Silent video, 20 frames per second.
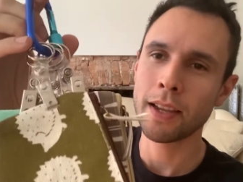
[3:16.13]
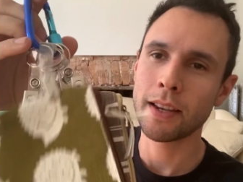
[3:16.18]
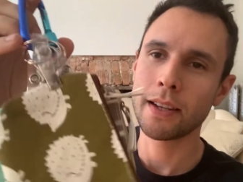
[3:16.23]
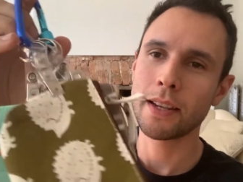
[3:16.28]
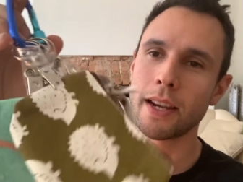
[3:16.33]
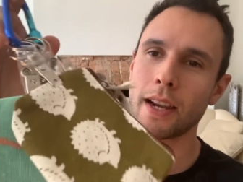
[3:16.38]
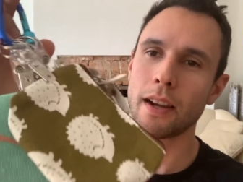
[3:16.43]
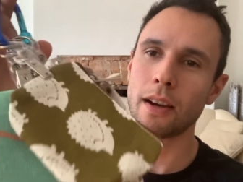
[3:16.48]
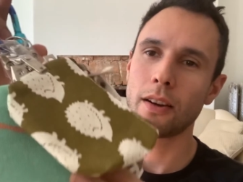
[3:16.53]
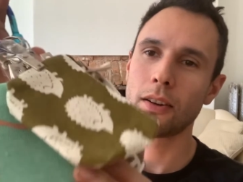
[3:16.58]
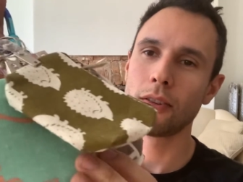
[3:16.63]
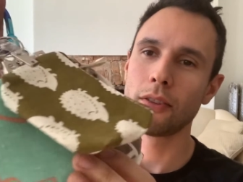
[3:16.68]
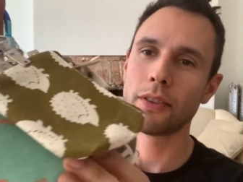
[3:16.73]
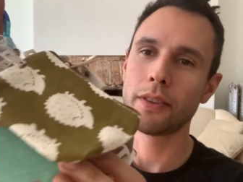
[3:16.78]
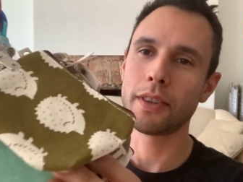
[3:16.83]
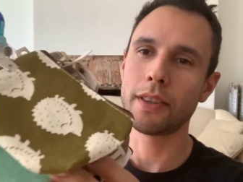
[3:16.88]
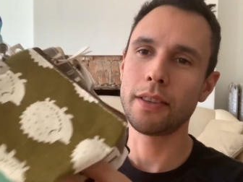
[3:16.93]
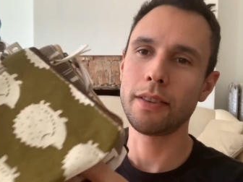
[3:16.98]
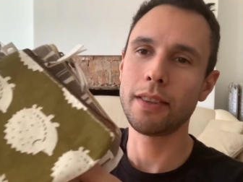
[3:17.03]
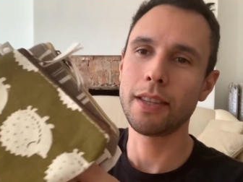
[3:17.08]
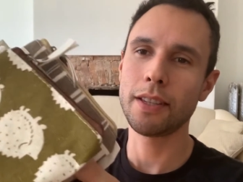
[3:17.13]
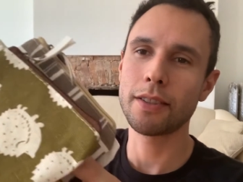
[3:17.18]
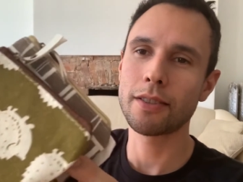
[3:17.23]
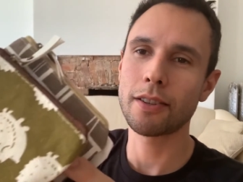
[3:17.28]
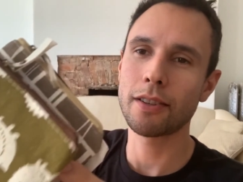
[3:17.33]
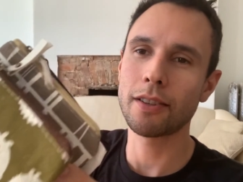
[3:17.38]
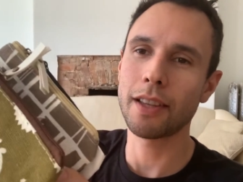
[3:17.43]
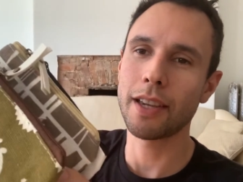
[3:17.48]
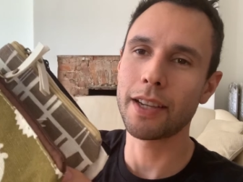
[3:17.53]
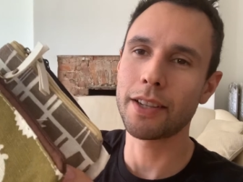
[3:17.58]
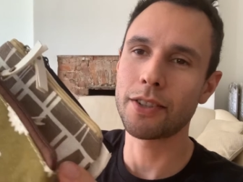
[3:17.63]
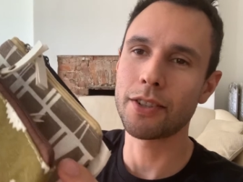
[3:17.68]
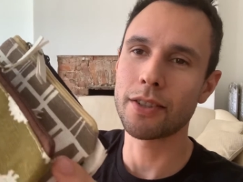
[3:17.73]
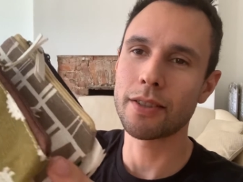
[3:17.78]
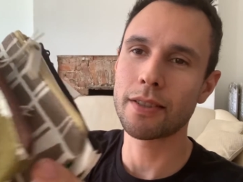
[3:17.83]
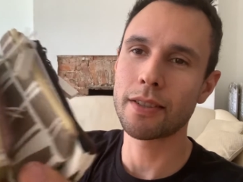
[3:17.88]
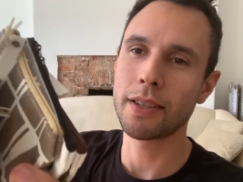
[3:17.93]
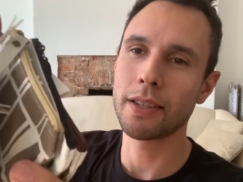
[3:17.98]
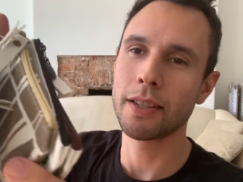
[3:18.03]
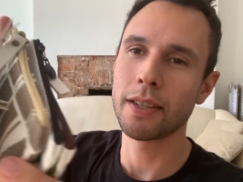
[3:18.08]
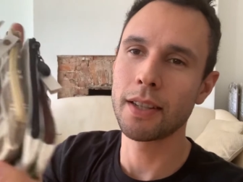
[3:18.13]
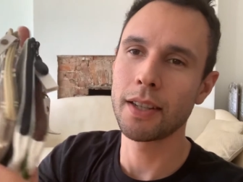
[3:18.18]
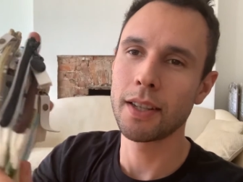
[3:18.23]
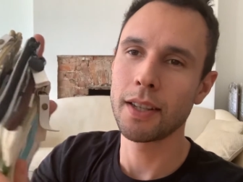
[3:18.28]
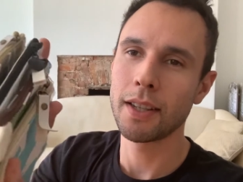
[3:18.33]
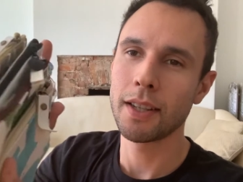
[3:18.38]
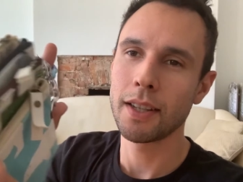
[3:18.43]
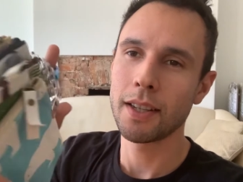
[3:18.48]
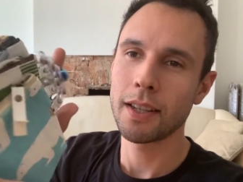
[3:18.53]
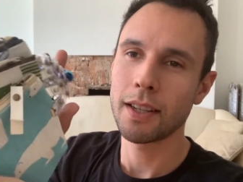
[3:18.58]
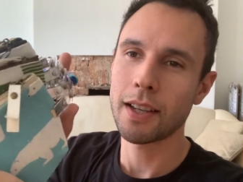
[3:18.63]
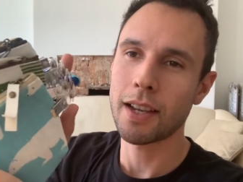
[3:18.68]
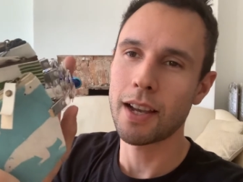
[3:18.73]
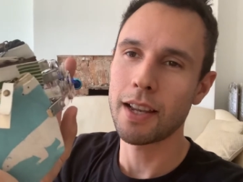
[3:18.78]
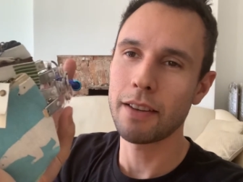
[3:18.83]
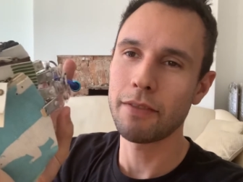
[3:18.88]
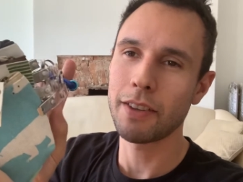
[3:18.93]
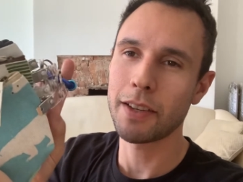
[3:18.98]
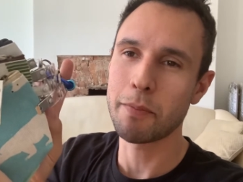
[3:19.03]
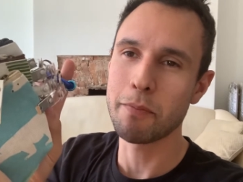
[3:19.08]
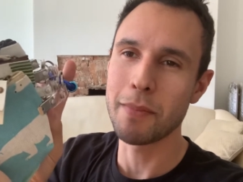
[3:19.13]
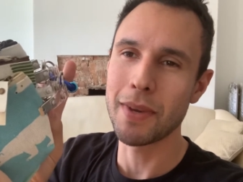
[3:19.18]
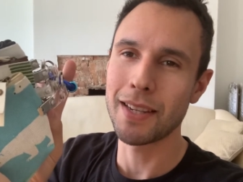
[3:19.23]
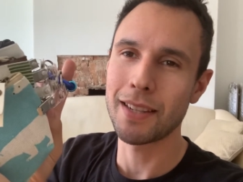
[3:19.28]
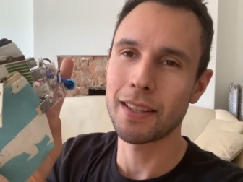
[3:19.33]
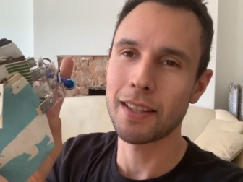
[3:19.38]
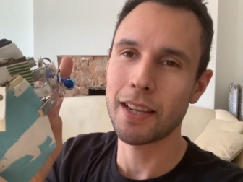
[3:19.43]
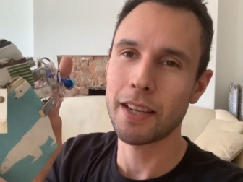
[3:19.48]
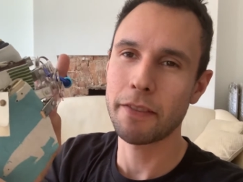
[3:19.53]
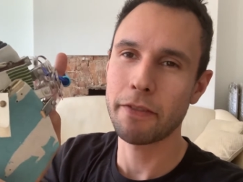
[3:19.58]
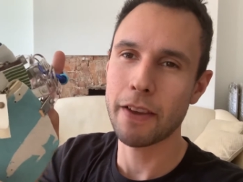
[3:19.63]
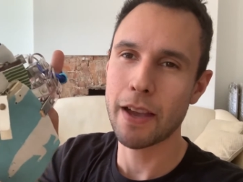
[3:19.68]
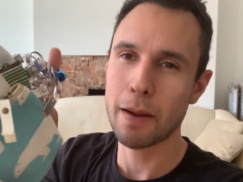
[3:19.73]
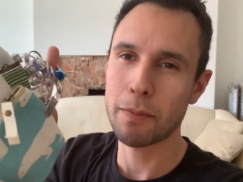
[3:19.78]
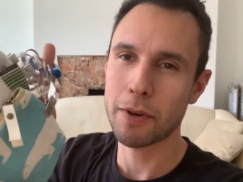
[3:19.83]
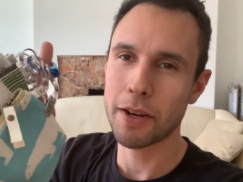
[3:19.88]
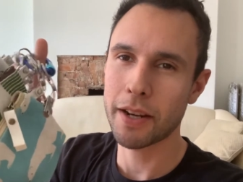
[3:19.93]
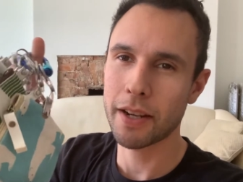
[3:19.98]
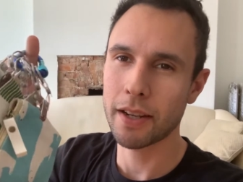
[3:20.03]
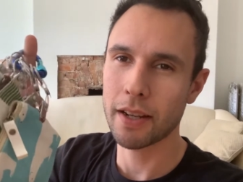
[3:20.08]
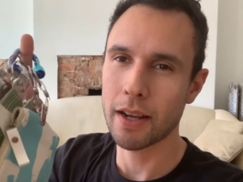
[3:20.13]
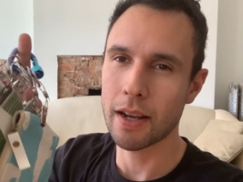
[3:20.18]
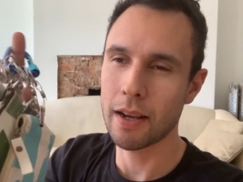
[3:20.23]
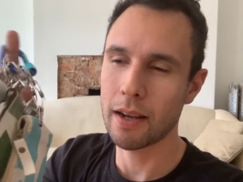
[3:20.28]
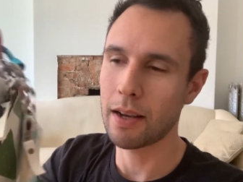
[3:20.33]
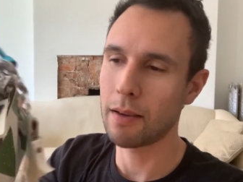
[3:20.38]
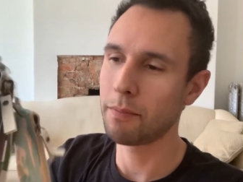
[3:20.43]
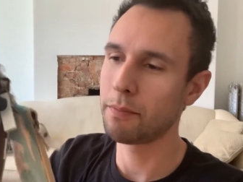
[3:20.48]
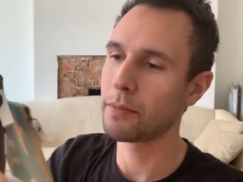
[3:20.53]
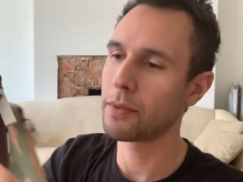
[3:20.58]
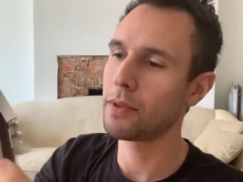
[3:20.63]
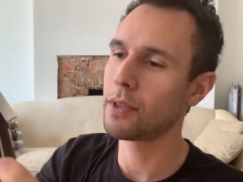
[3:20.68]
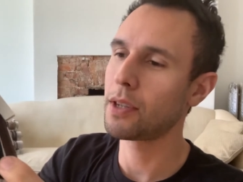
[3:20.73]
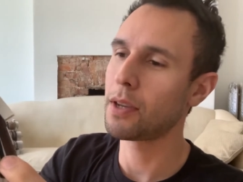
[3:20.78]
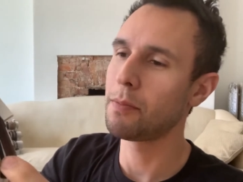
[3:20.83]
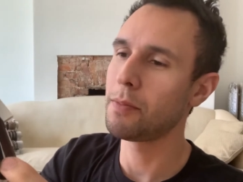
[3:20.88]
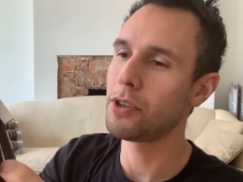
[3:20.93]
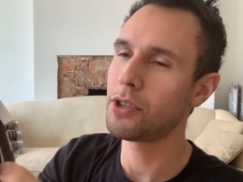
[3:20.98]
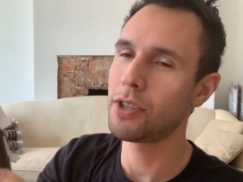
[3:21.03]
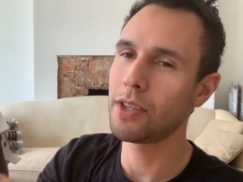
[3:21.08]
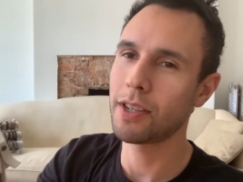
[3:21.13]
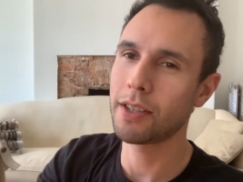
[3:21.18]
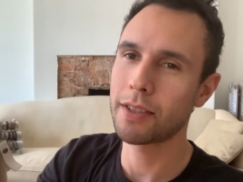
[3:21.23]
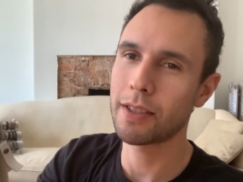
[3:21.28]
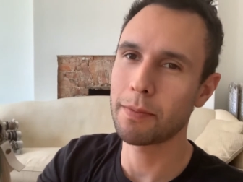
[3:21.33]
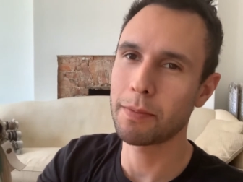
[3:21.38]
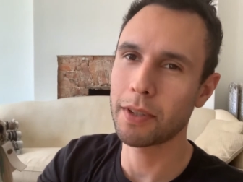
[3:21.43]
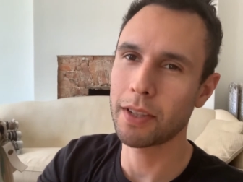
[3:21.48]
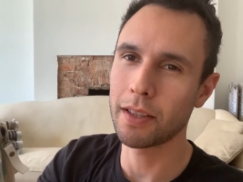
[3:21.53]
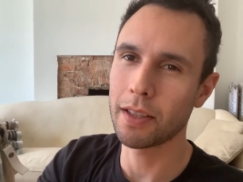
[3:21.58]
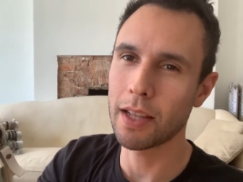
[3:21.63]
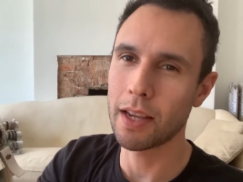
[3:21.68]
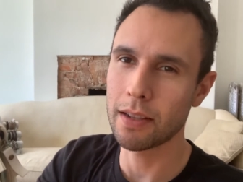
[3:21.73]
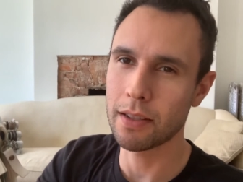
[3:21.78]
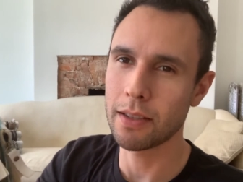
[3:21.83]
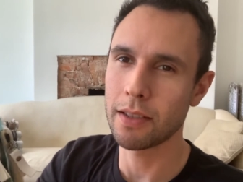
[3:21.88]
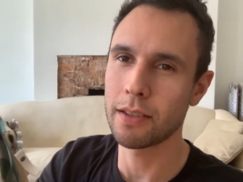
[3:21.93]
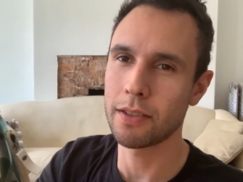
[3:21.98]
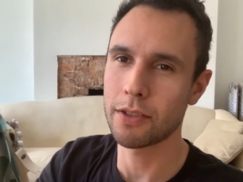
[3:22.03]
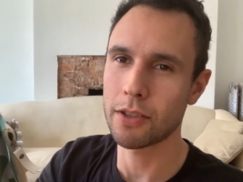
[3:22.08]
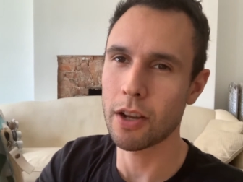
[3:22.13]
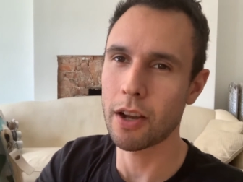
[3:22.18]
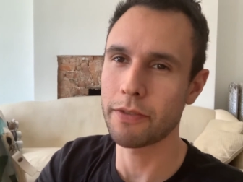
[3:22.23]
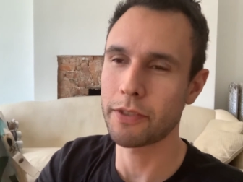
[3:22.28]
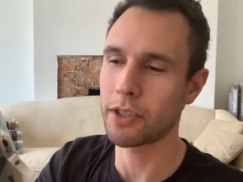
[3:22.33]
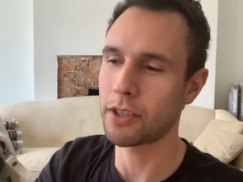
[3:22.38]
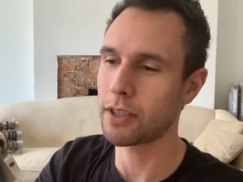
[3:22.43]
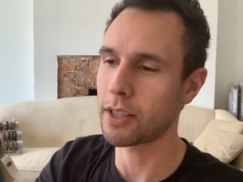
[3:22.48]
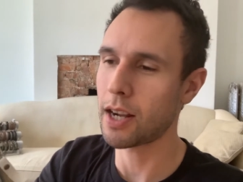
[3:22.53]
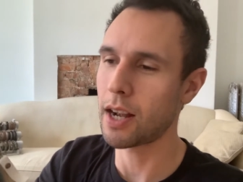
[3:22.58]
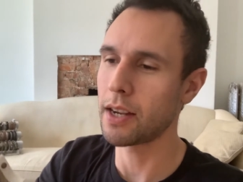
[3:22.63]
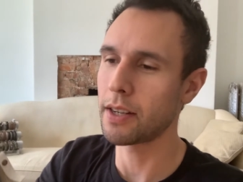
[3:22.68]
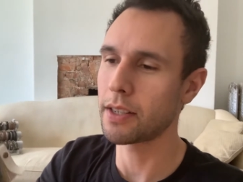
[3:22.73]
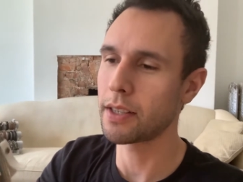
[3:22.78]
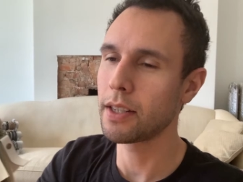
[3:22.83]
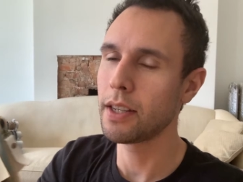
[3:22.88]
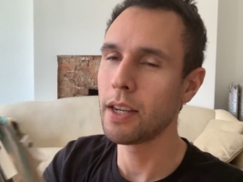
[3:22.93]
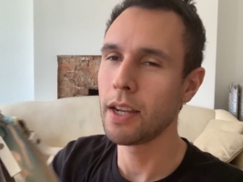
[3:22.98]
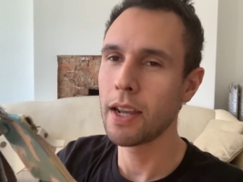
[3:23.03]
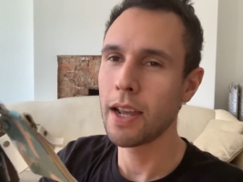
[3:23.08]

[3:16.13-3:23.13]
Now, th these are like just kind of like mitten-like fabric, um, commissioning something a lot softer cotton.